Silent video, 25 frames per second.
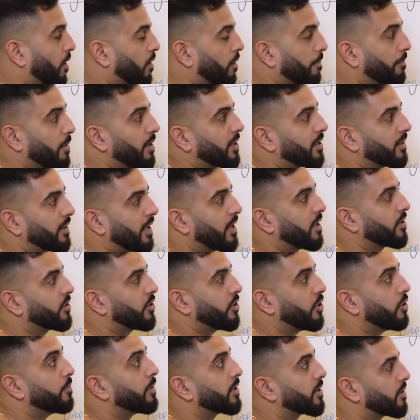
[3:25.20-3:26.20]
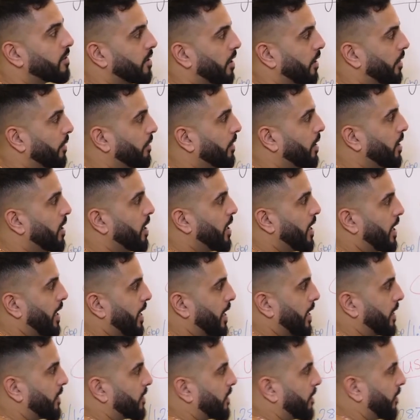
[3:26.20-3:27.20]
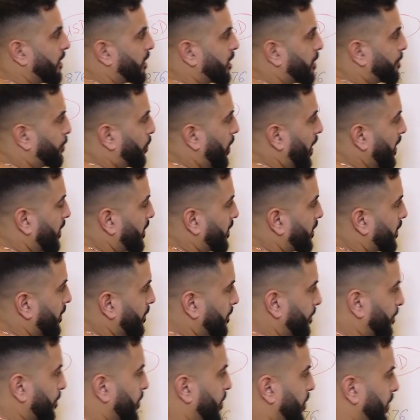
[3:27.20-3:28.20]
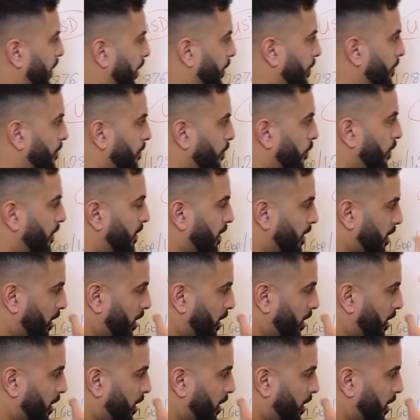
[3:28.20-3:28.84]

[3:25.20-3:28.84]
must things you must know is the spreads. So with a